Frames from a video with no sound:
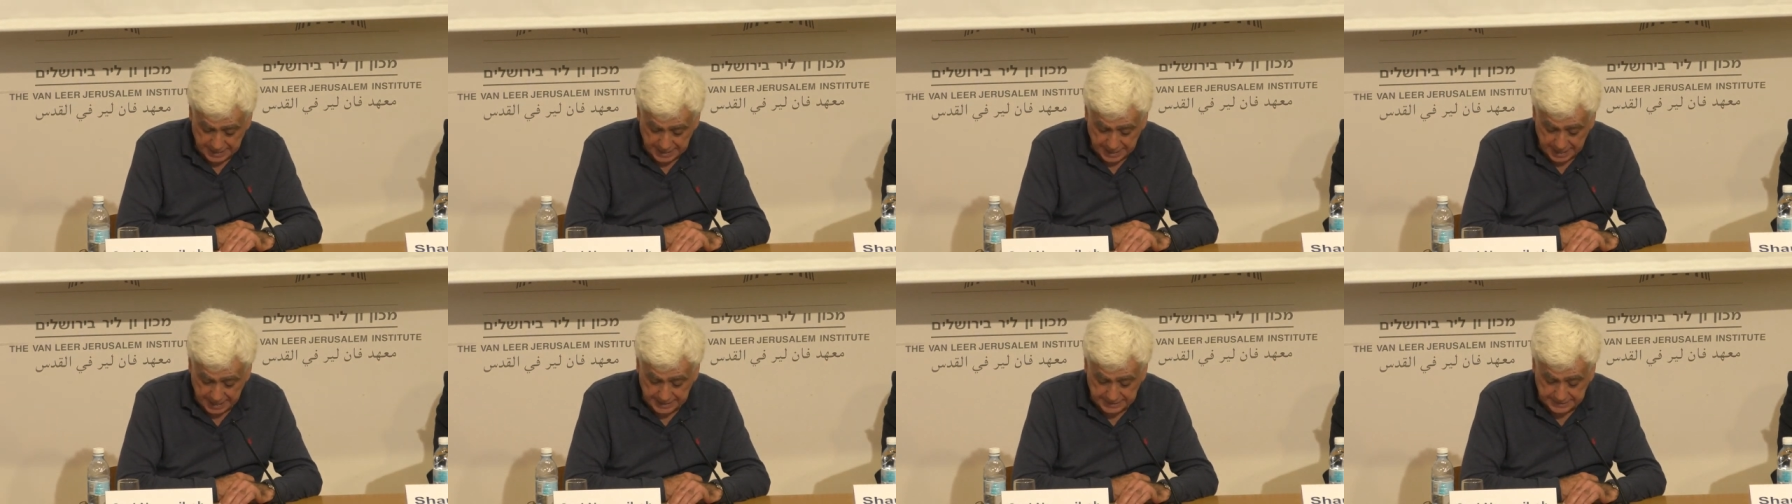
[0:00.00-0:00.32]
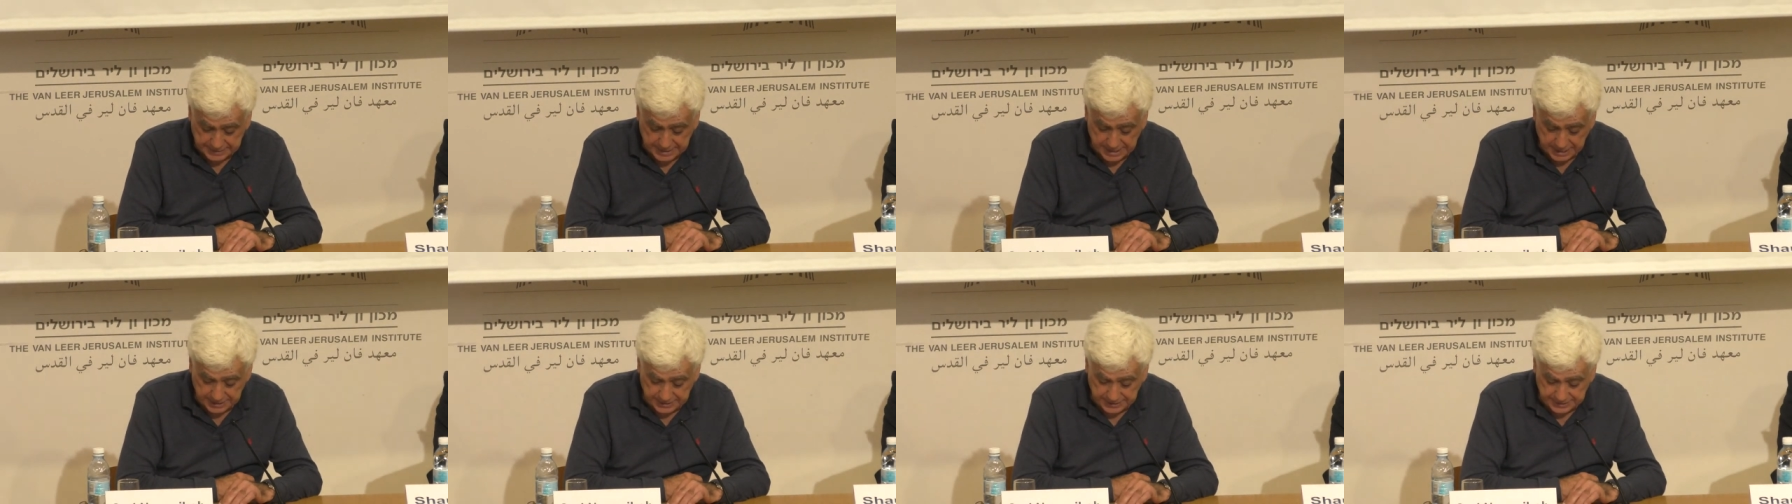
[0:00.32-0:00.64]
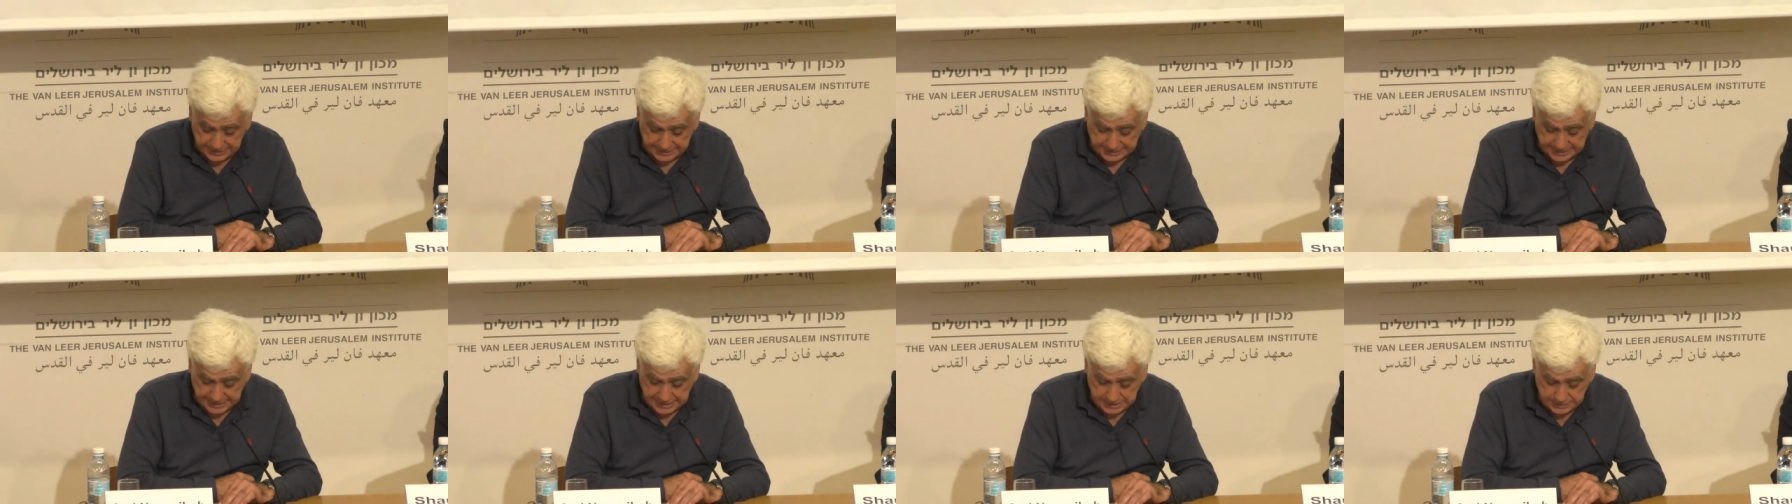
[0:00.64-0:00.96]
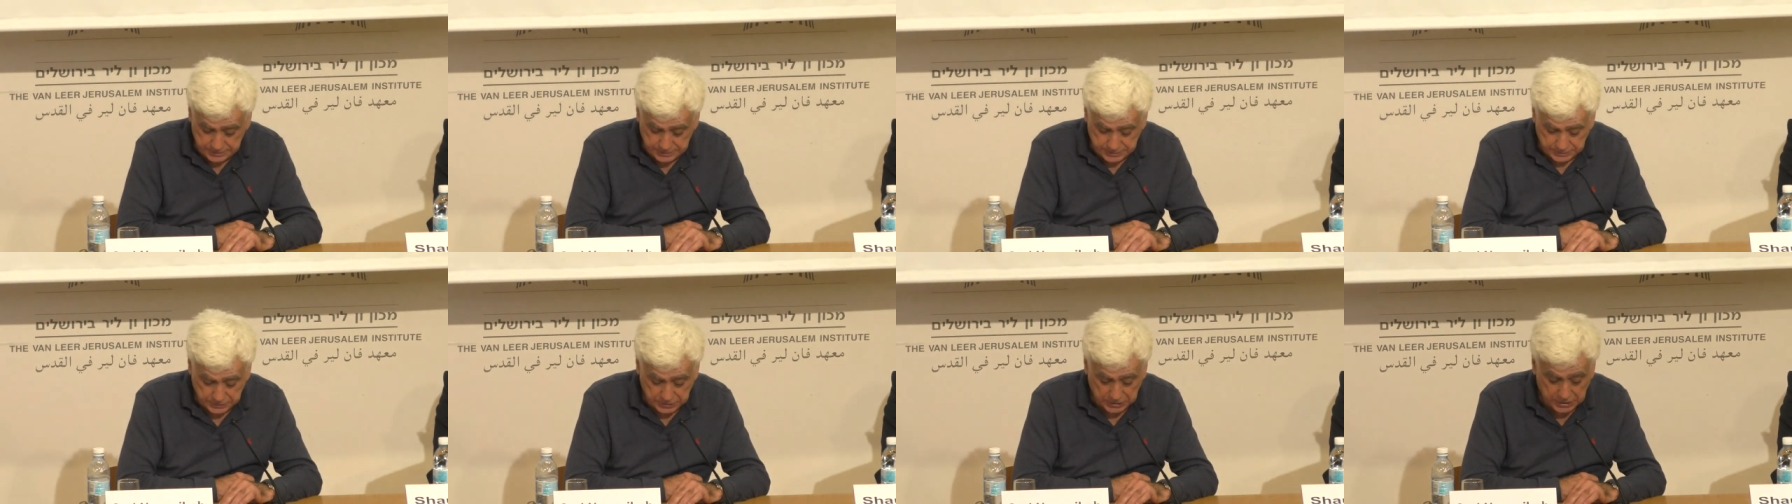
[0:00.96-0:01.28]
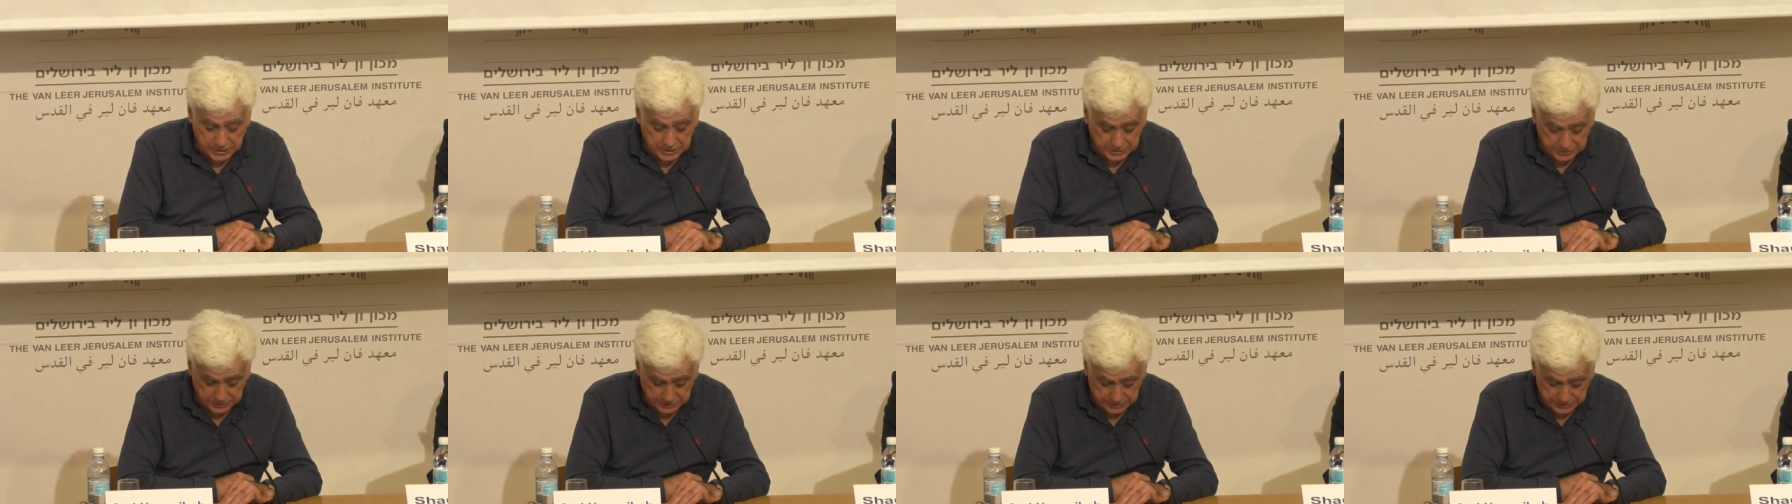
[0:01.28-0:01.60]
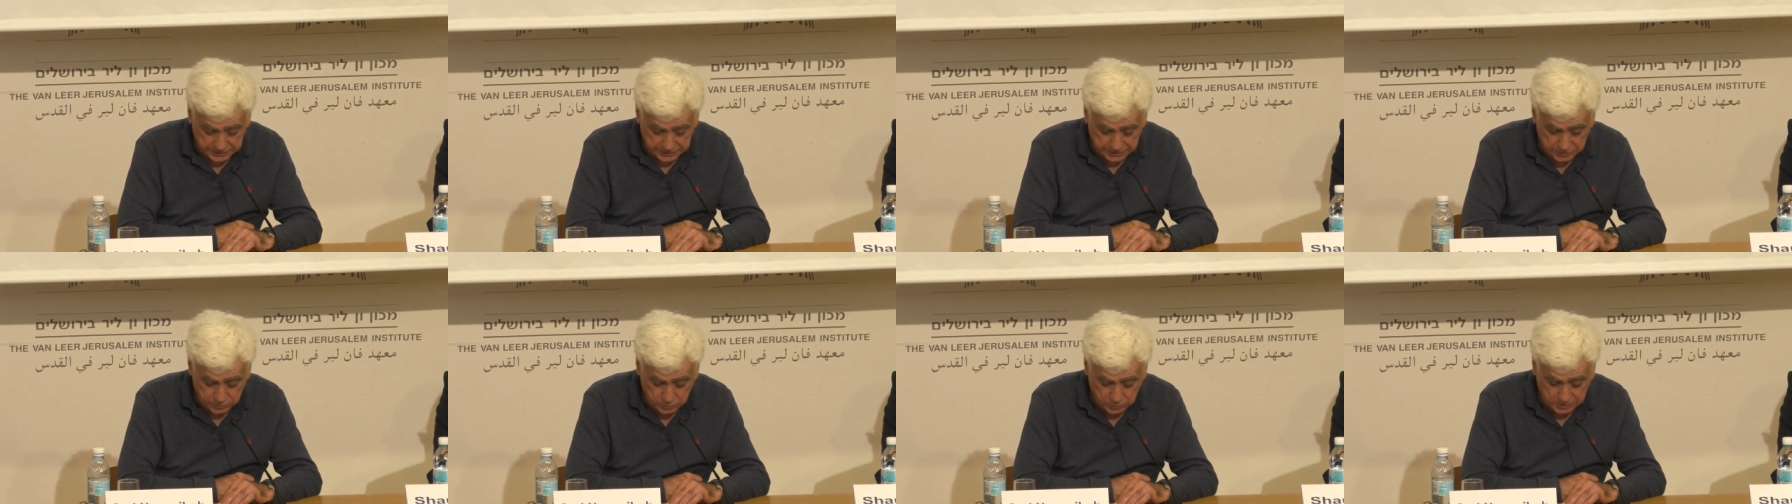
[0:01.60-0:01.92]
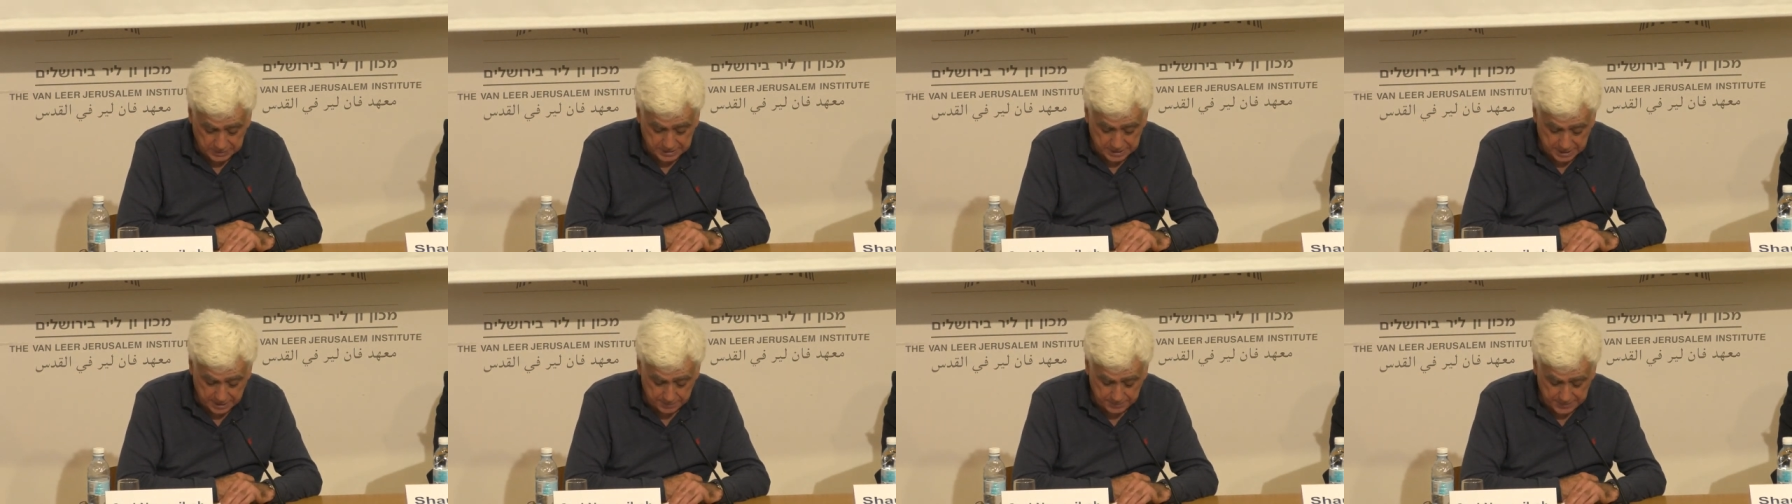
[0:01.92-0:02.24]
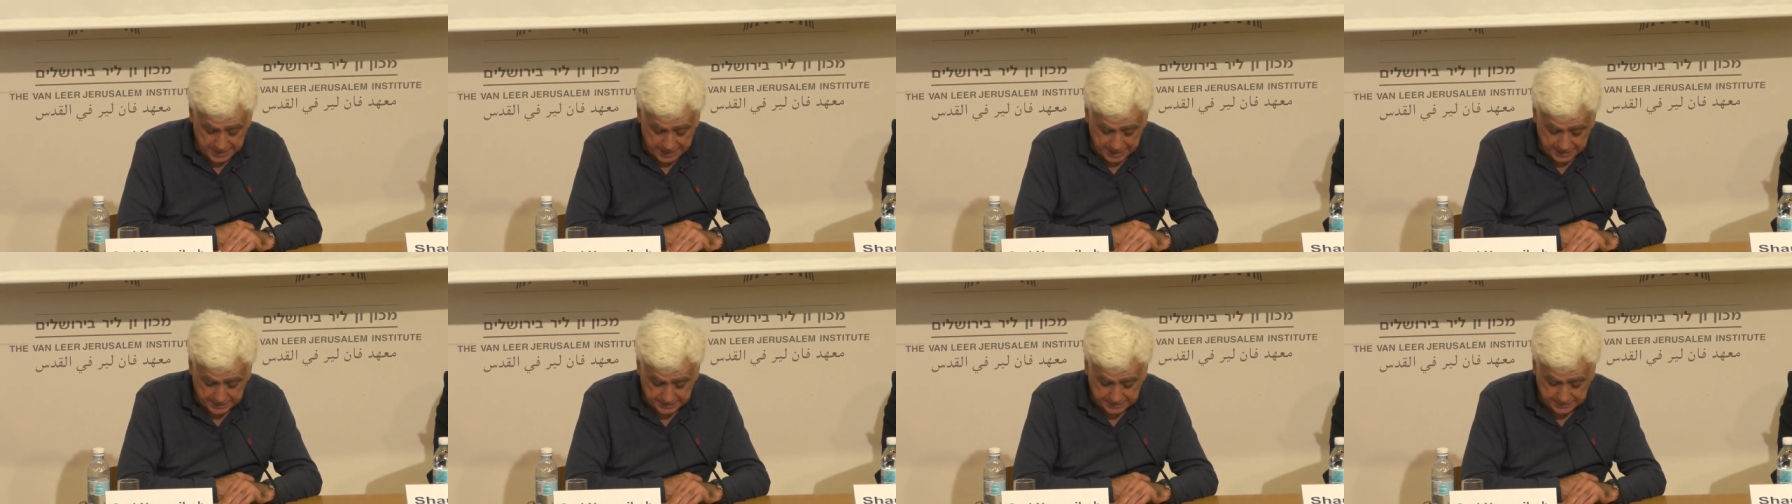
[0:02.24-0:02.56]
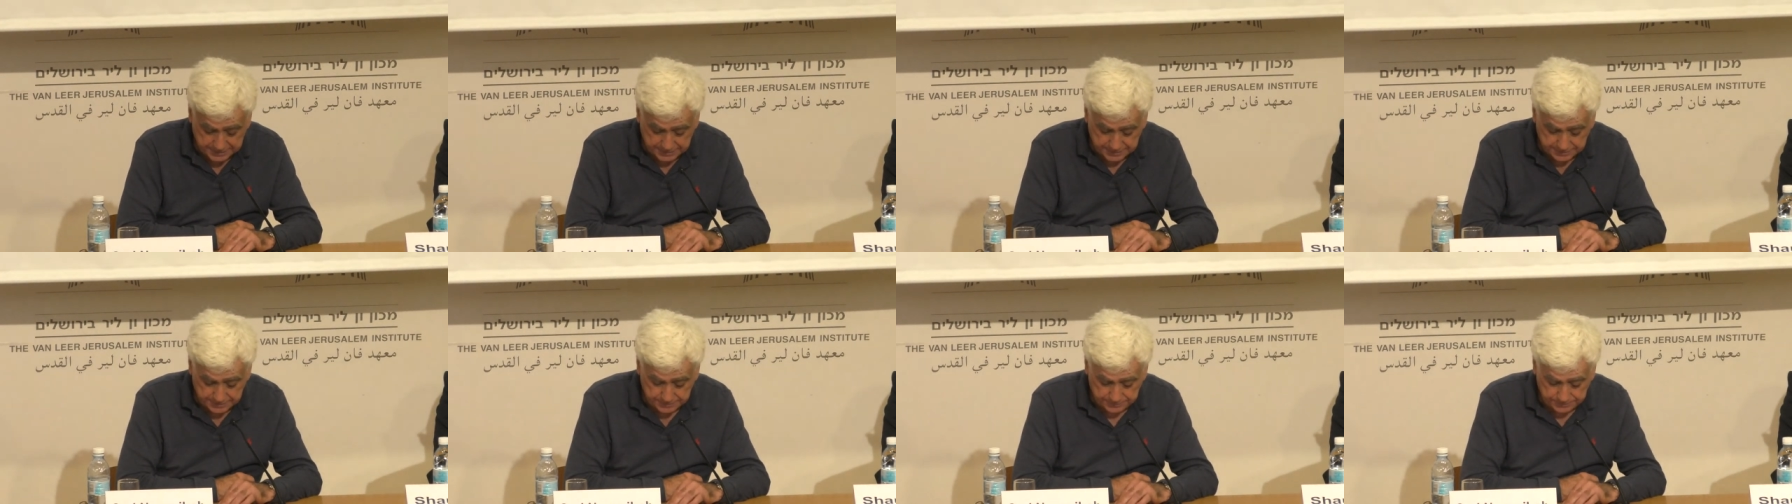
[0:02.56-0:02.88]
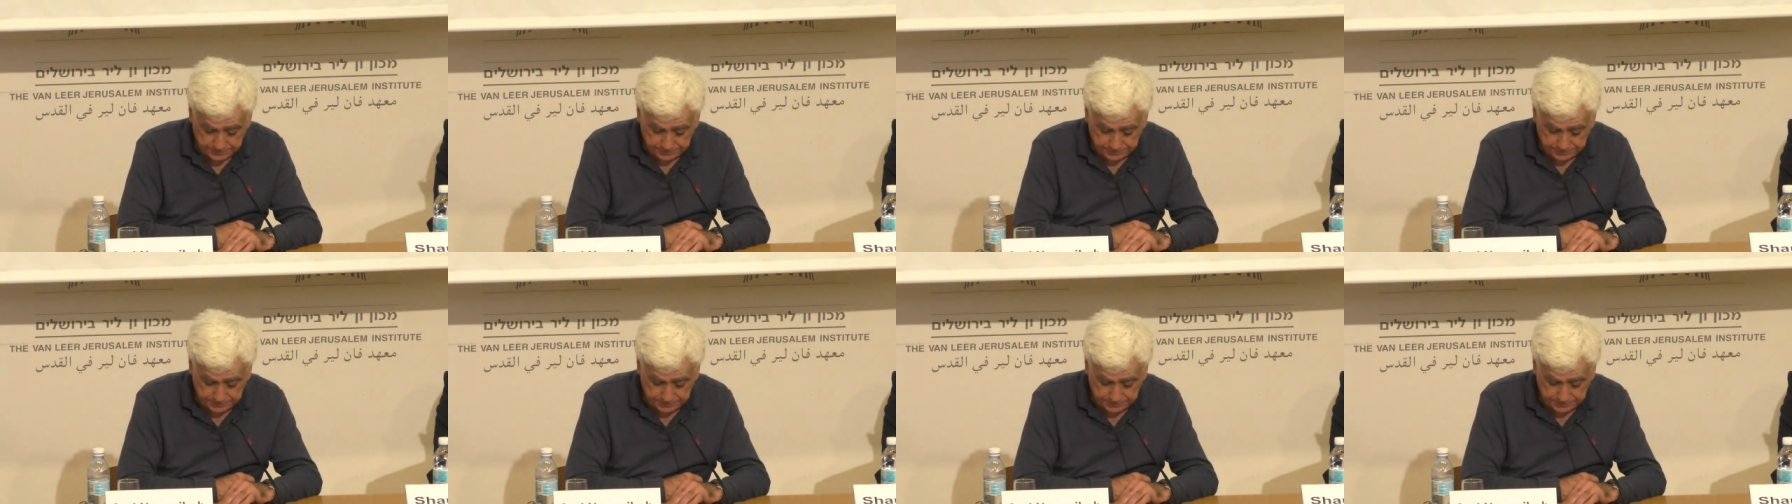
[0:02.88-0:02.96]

has guaranteed that her turn would come next.